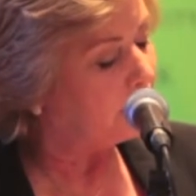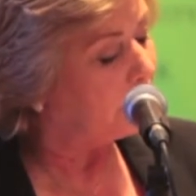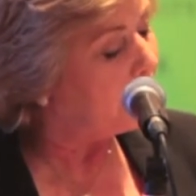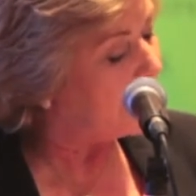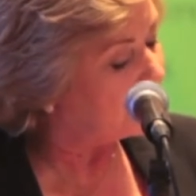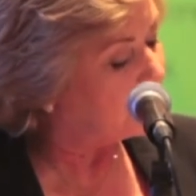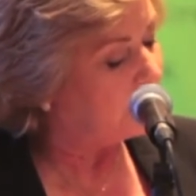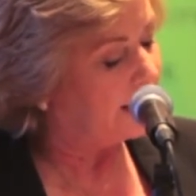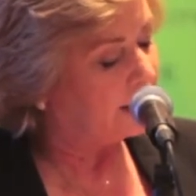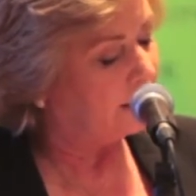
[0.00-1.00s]

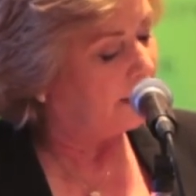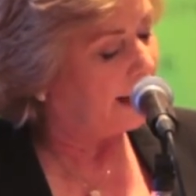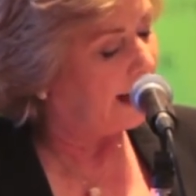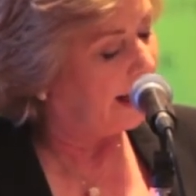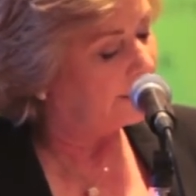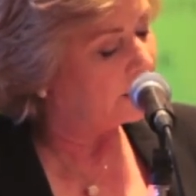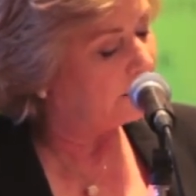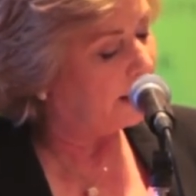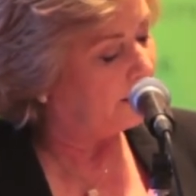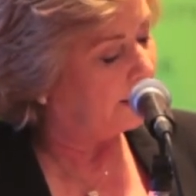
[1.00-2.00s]
perpetuated by Irish
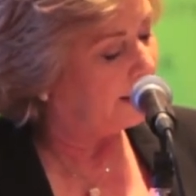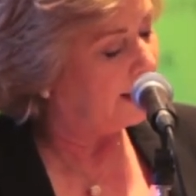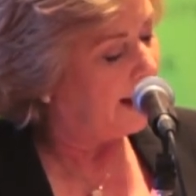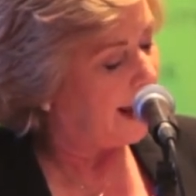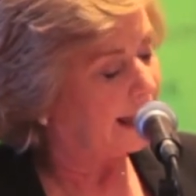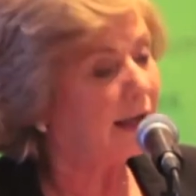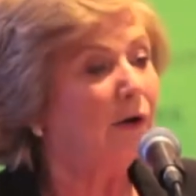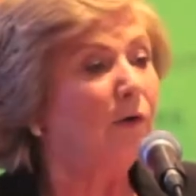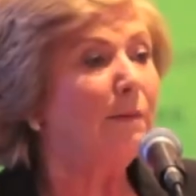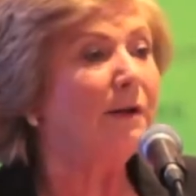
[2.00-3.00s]
people and can
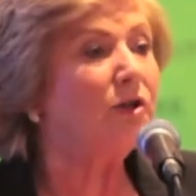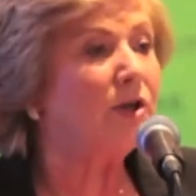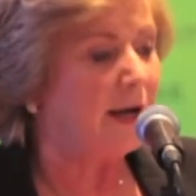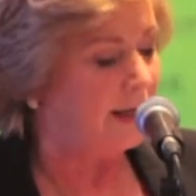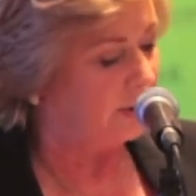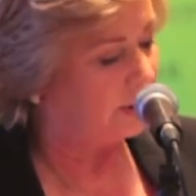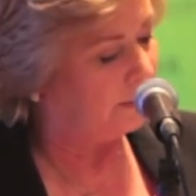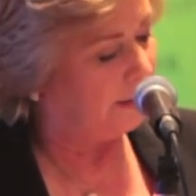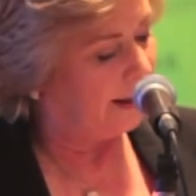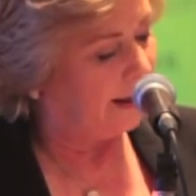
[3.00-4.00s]
only be changed
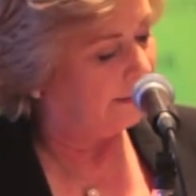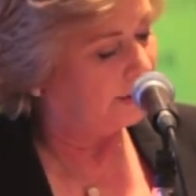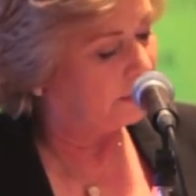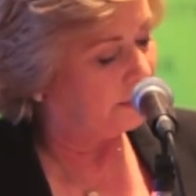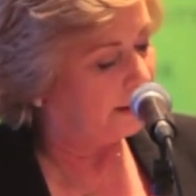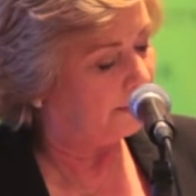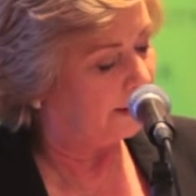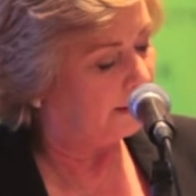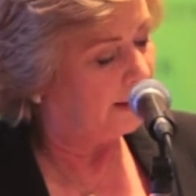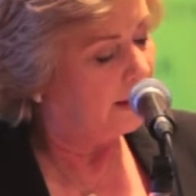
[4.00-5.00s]
by Irish people.
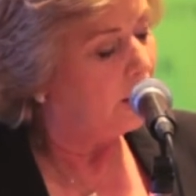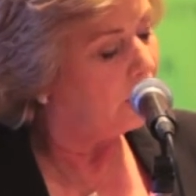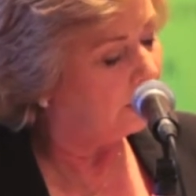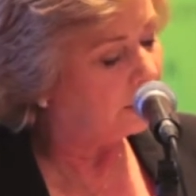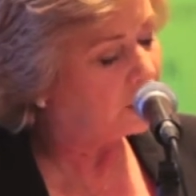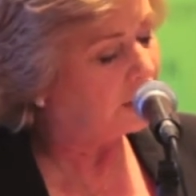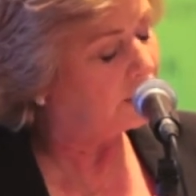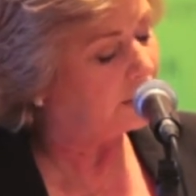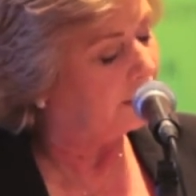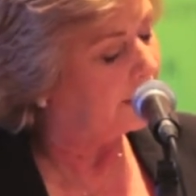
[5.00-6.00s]
All
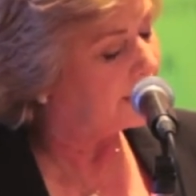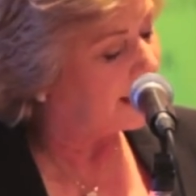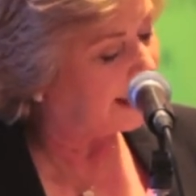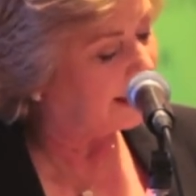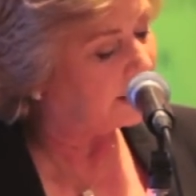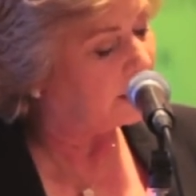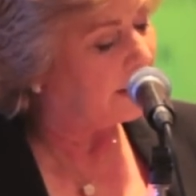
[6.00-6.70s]
children are entitled to